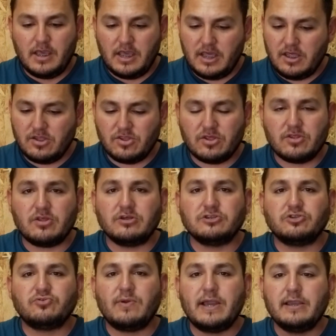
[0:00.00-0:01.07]
and it just
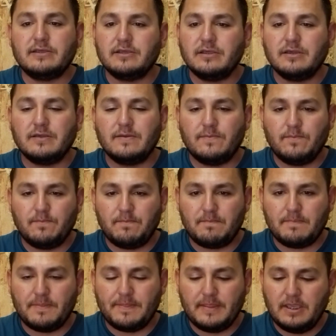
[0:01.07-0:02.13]
starts rising.
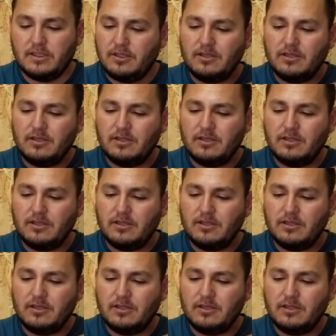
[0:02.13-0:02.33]
And